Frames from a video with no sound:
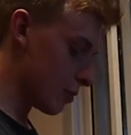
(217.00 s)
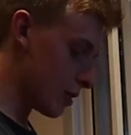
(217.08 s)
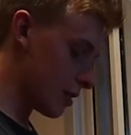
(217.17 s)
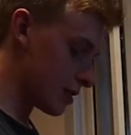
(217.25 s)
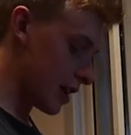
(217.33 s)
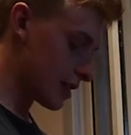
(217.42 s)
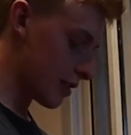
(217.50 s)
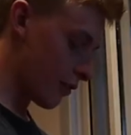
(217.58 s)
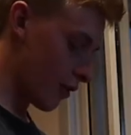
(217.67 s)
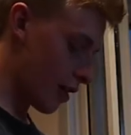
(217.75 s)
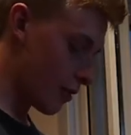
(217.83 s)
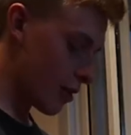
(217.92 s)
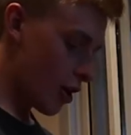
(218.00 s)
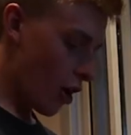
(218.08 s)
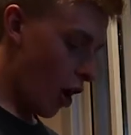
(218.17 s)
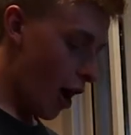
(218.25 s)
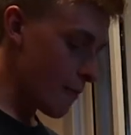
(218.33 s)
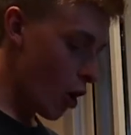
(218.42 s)
would will it take to fry?
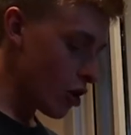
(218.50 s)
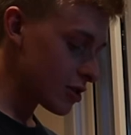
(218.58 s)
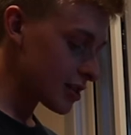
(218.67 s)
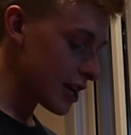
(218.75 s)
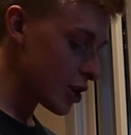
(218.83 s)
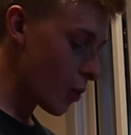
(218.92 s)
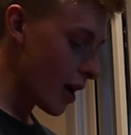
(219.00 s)
I, am asking